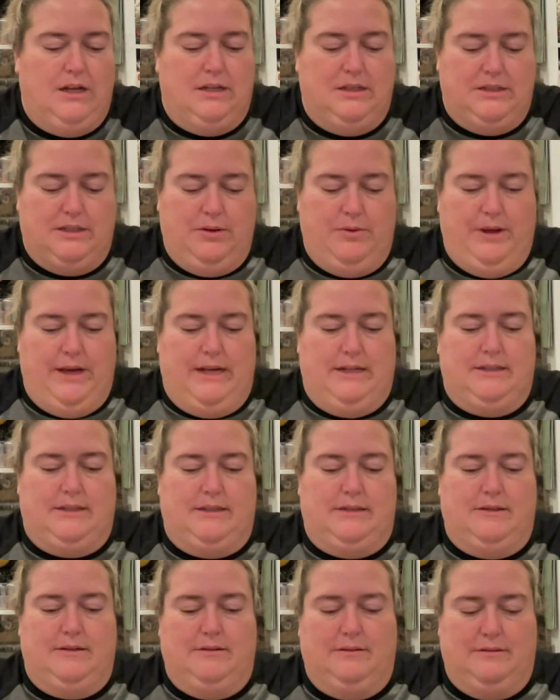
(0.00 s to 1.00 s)
So
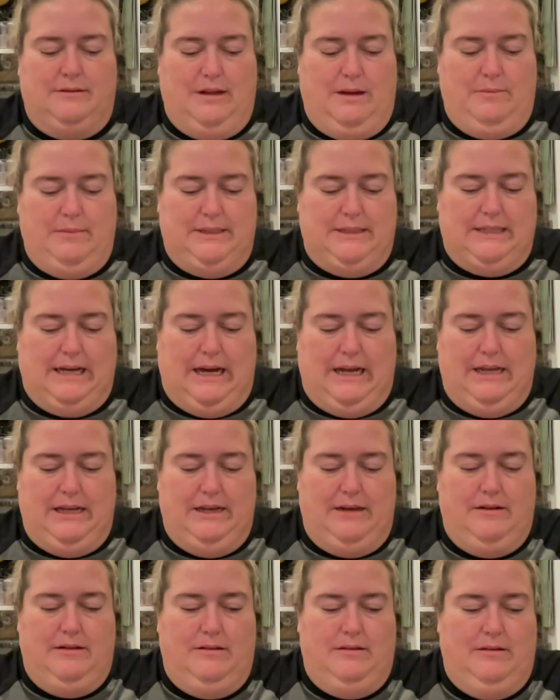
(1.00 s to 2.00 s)
yes, I'm excited.